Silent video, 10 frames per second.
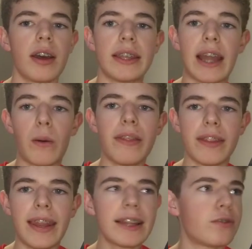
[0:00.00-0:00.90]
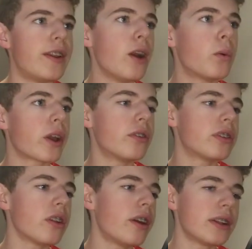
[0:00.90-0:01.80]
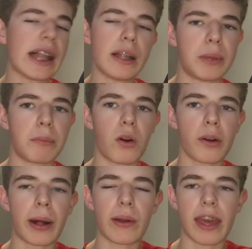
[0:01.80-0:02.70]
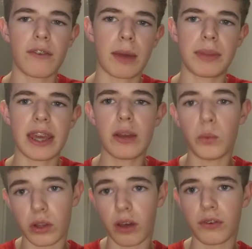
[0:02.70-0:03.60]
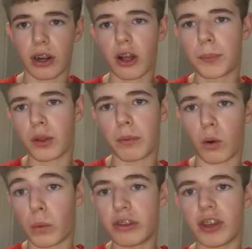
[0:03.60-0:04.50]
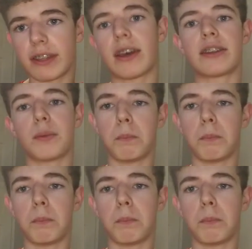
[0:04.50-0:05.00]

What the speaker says: Now in the next video we're going to learn a little bit more about KivyMD. We'll cover a couple more widgets like some